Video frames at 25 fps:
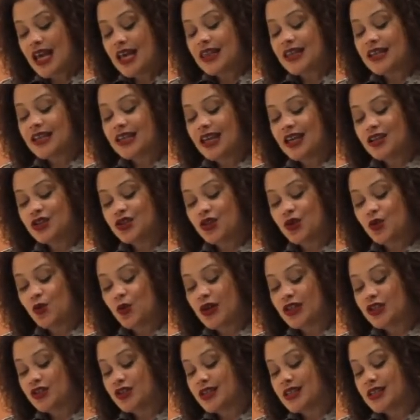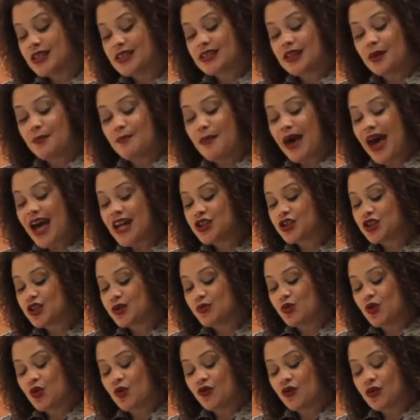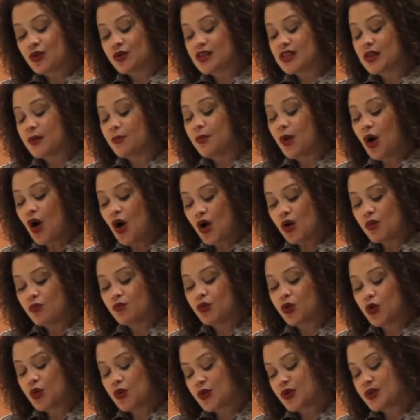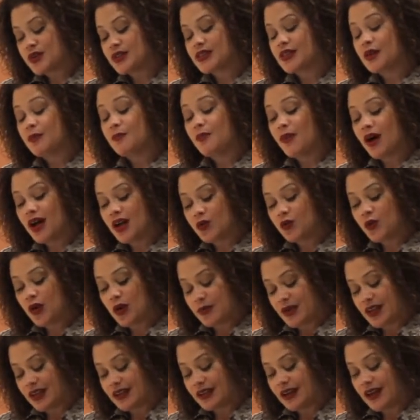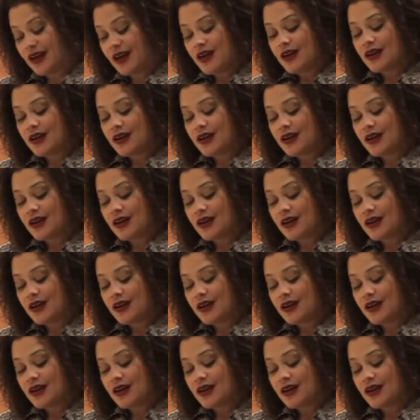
the kitchen witches, the magic movers, the balm brewers, the mud women,